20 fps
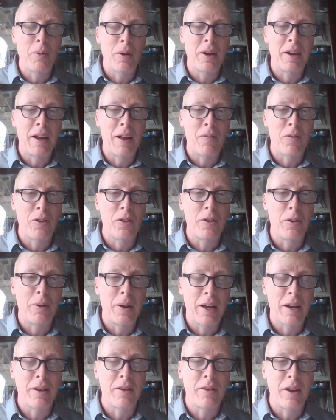What did he have to do? He
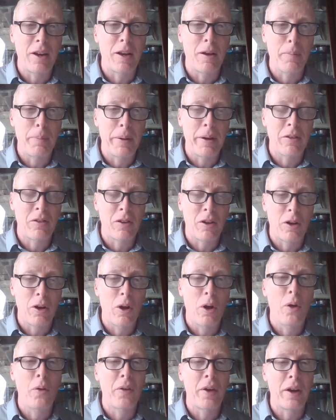had to take a piece of
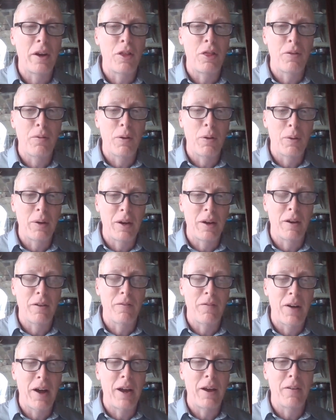gold and he threw it in a
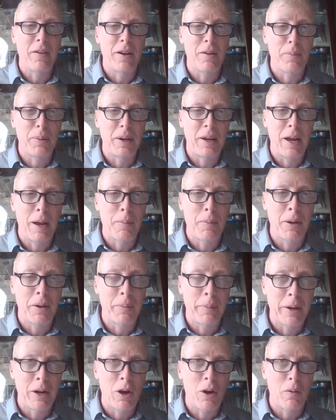fire and it became a
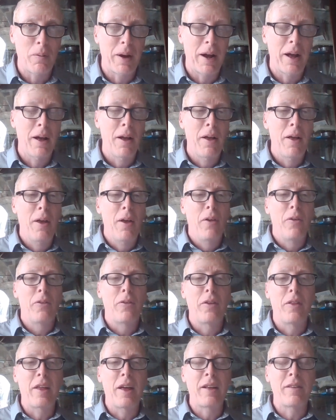menorah.
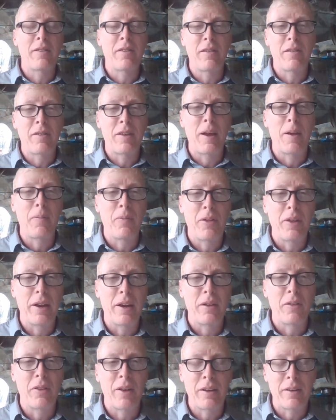So that's the same
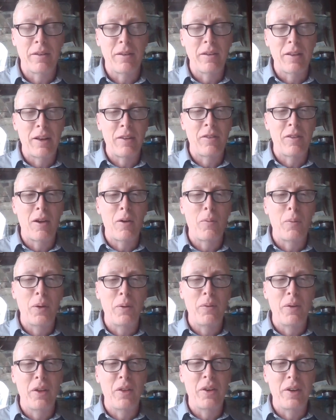thing. That's the lesson that we
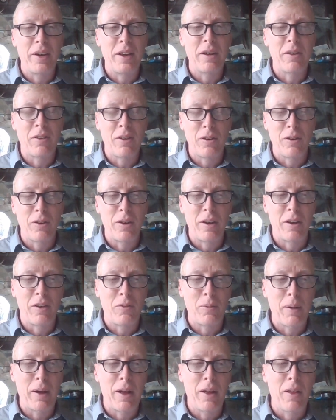really need to learn
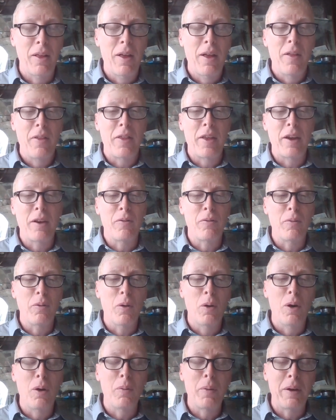as well. That if
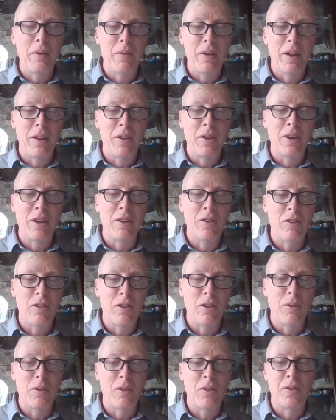all we really need to
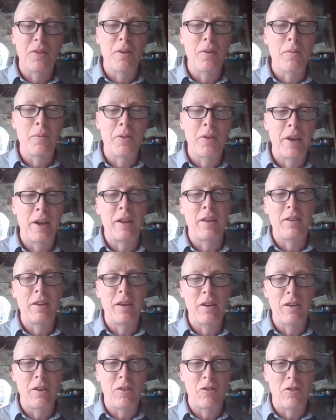do is take the
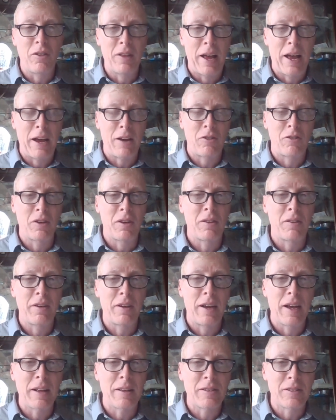initial action to
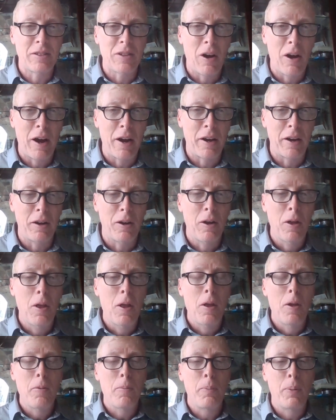get started,
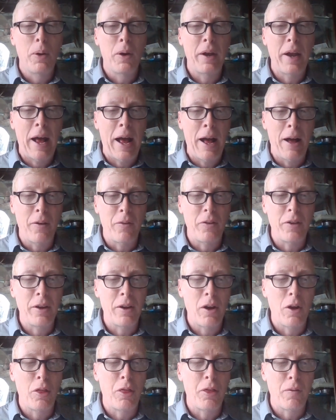put out,
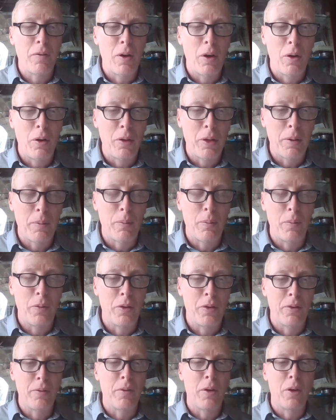throw
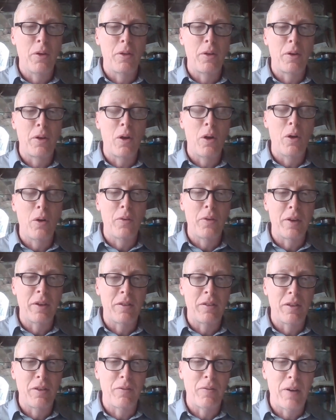the gold
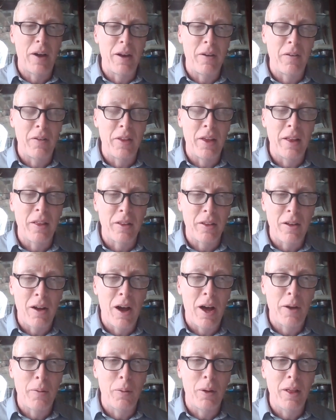into the fire, and then
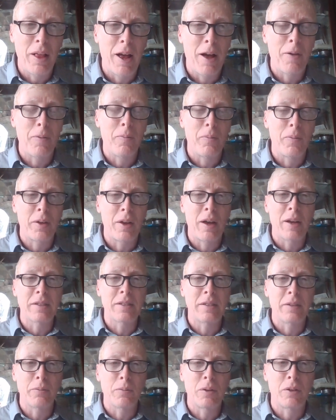God will help
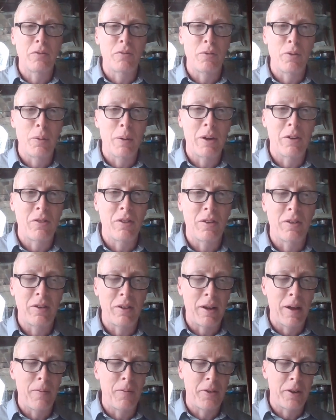us with fruition to
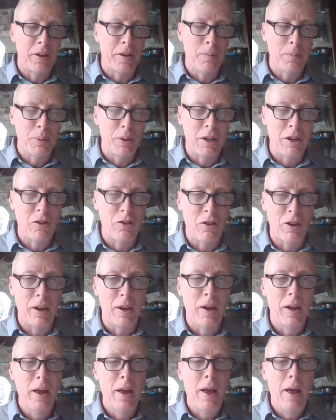come to
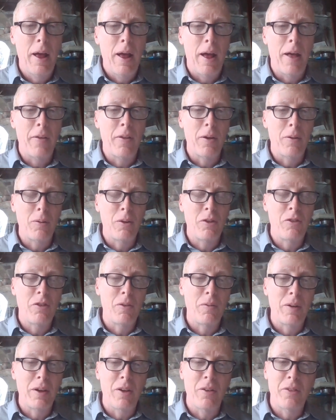completion. And then we
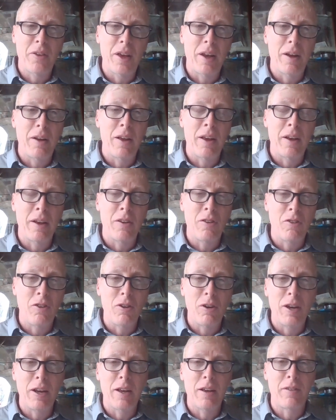should realize that in
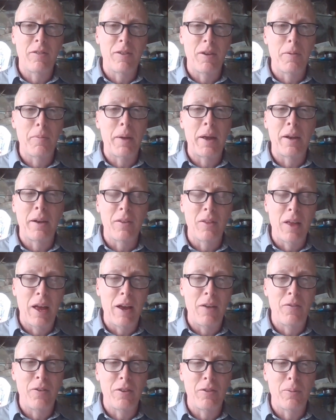Judaism and in
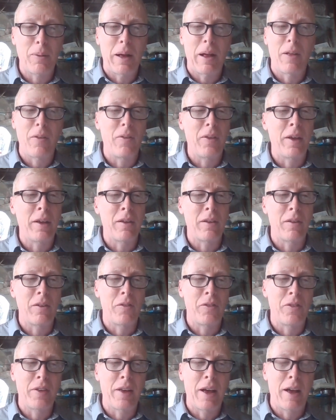life as well,
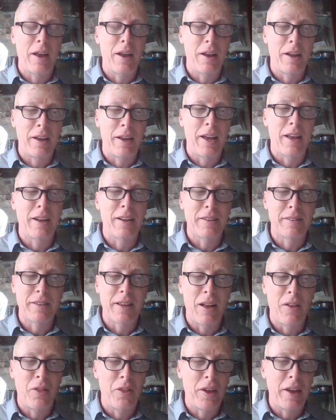it's not
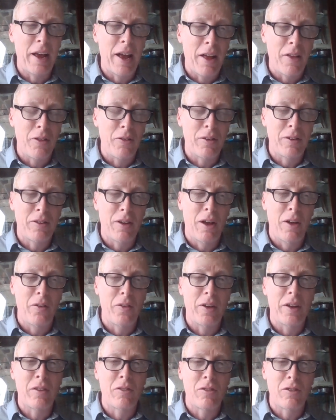the end
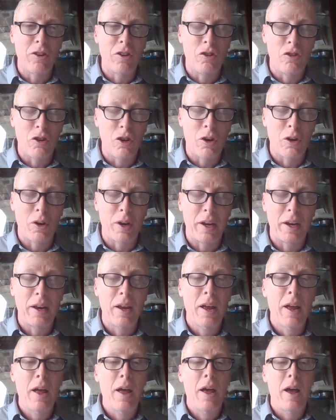result, it's the journey.
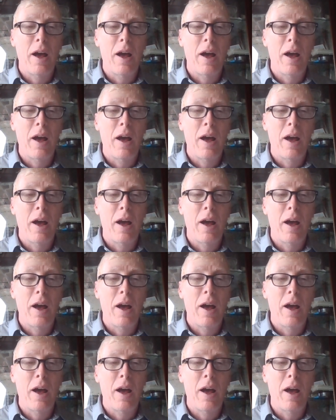